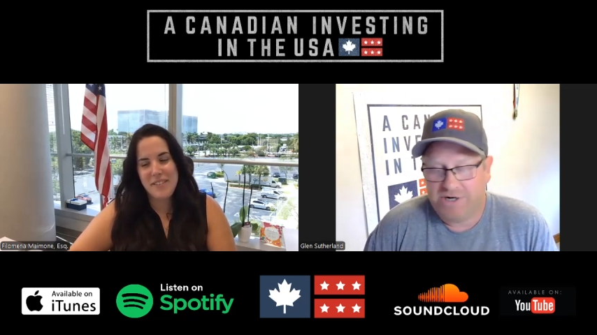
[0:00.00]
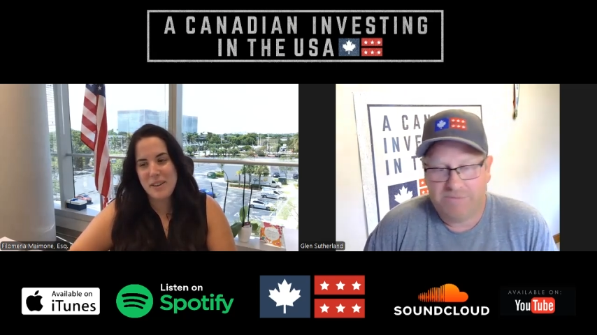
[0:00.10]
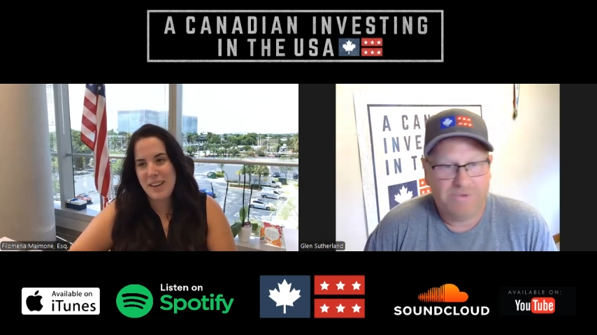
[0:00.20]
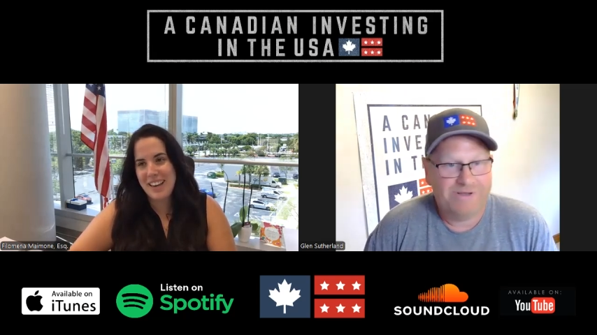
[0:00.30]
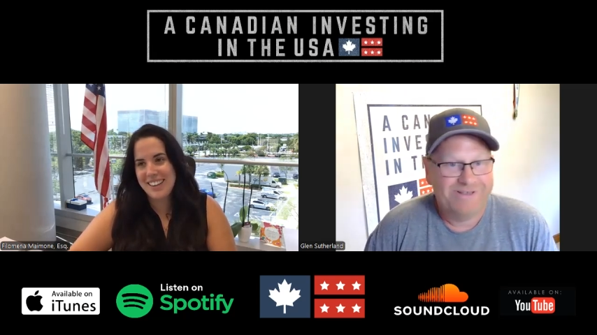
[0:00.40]

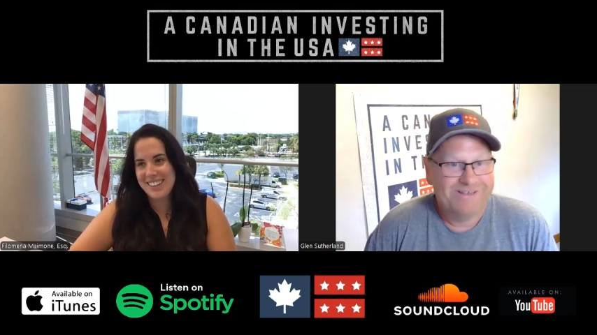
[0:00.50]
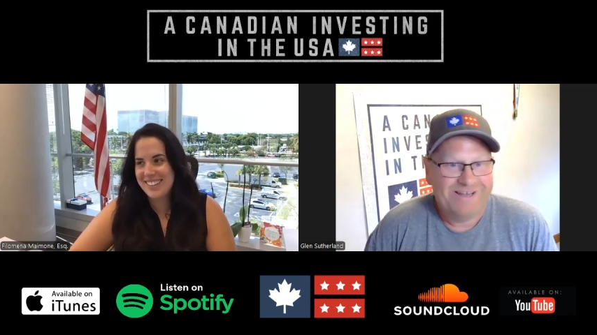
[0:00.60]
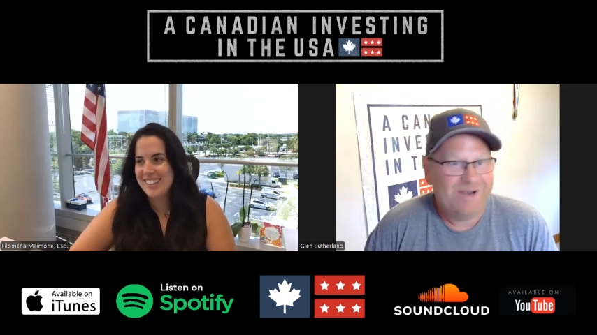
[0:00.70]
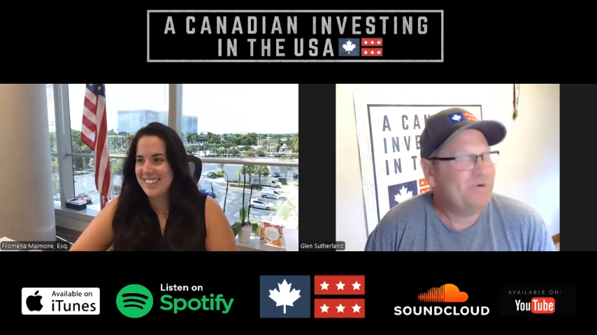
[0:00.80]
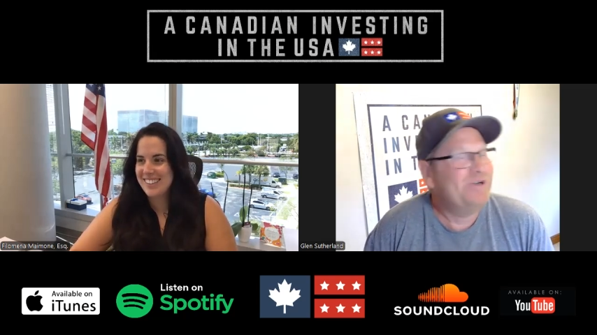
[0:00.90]
Speaker 1: Um,
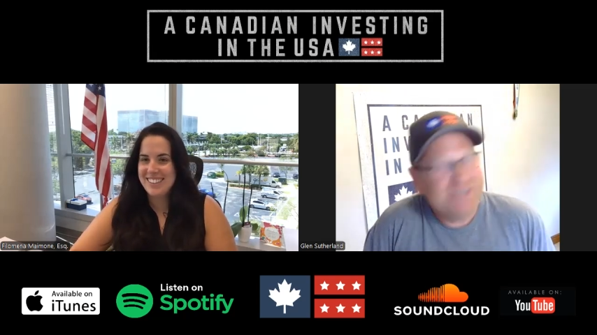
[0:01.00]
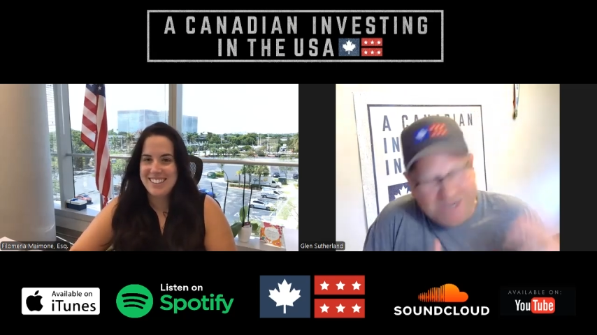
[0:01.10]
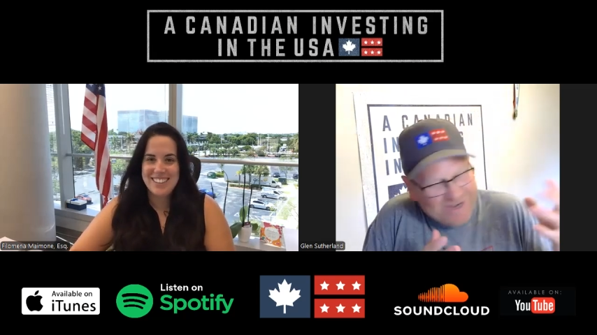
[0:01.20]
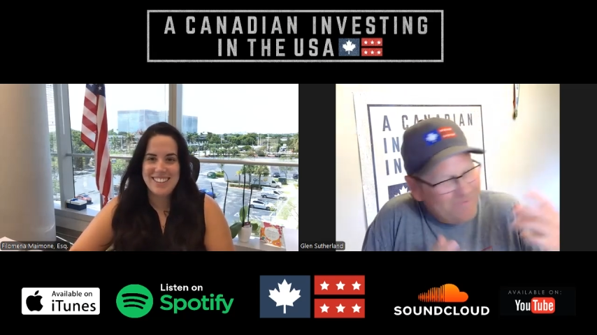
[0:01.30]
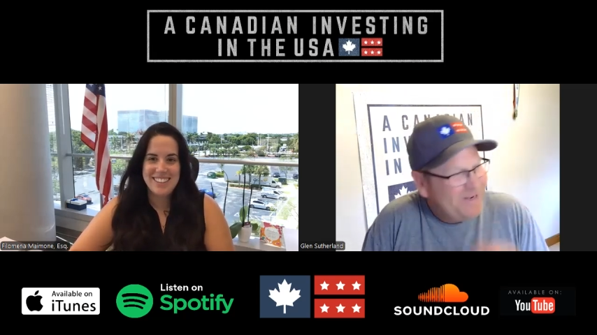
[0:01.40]
I
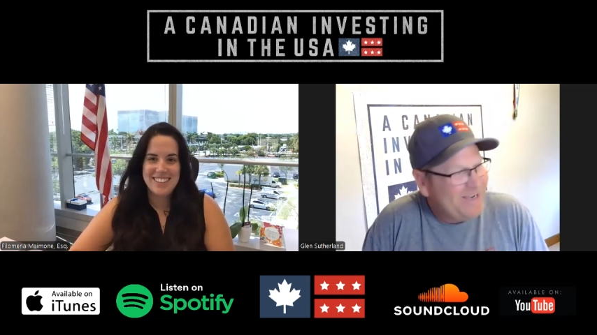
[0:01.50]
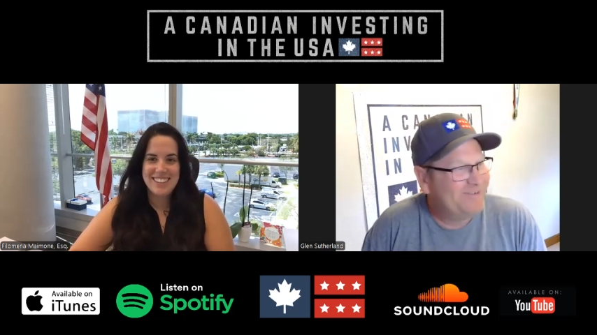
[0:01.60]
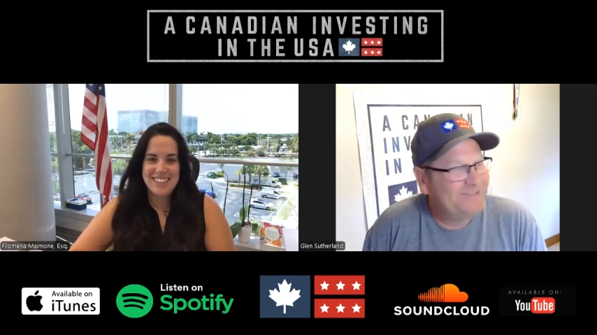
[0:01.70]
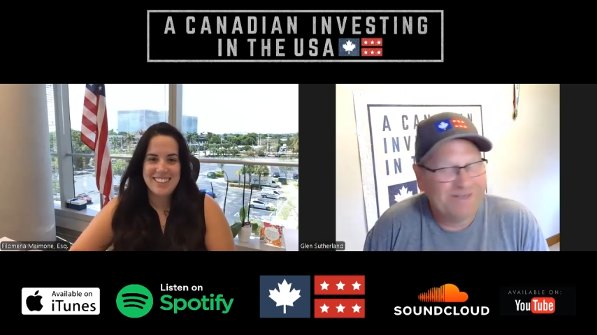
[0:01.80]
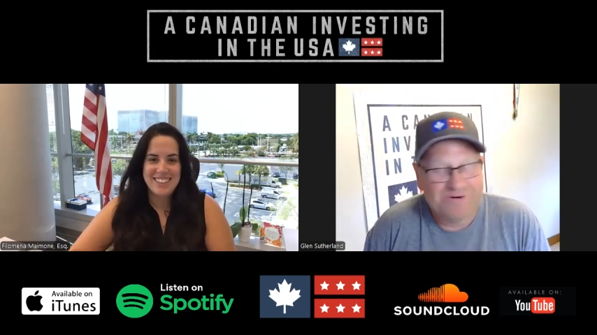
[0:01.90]
appreciate you coming
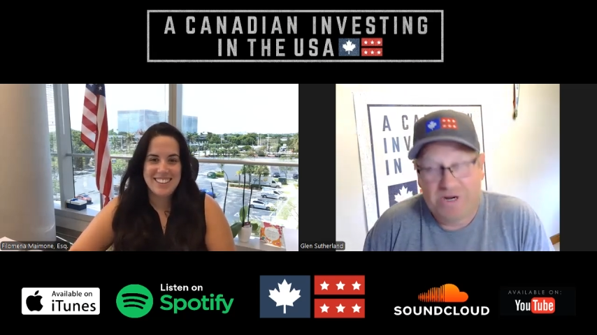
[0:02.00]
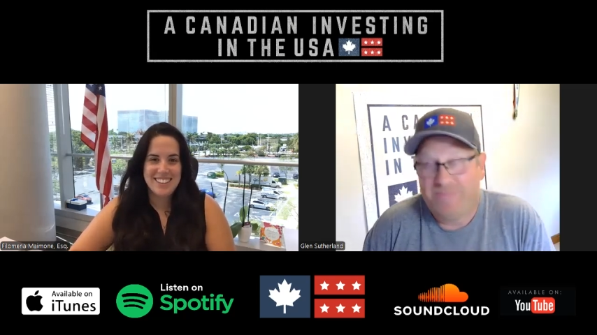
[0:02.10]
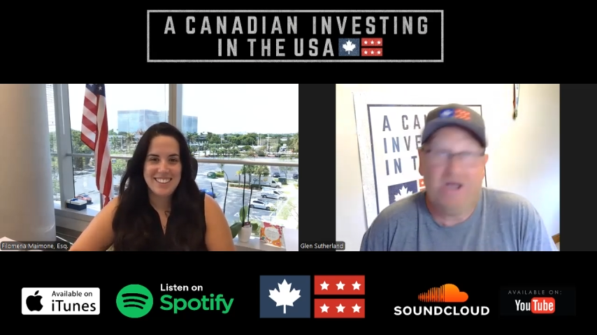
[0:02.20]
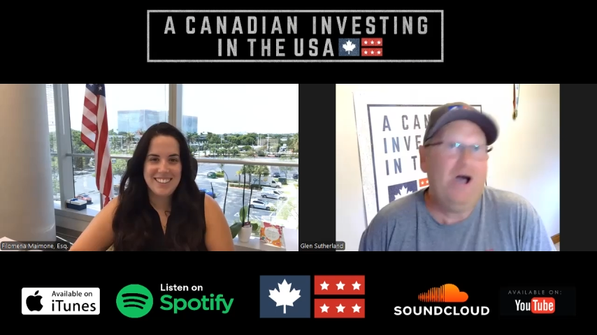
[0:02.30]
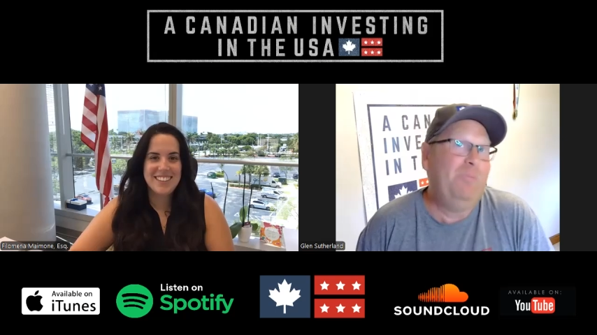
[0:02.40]
down to, or
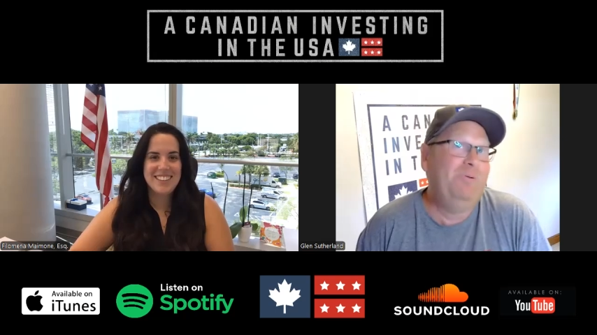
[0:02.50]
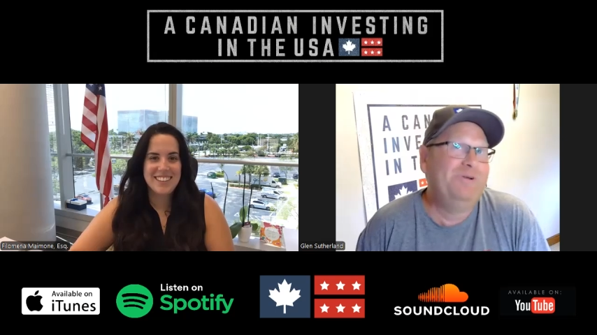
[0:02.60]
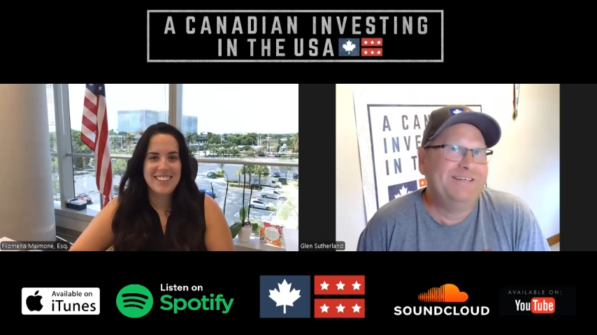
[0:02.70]
coming up,